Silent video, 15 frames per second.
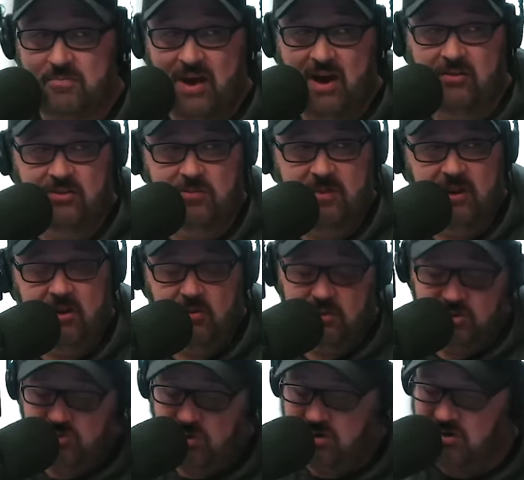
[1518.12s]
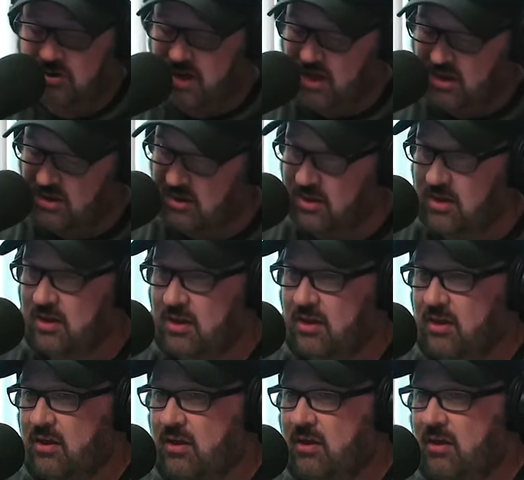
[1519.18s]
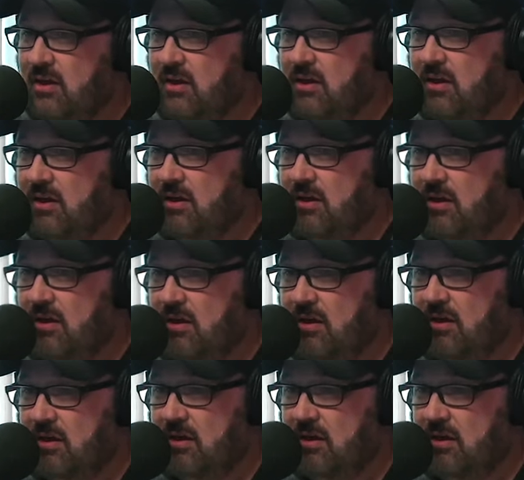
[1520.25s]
bottles depending on which one you're getting. Yeah. The reason I'm here, like,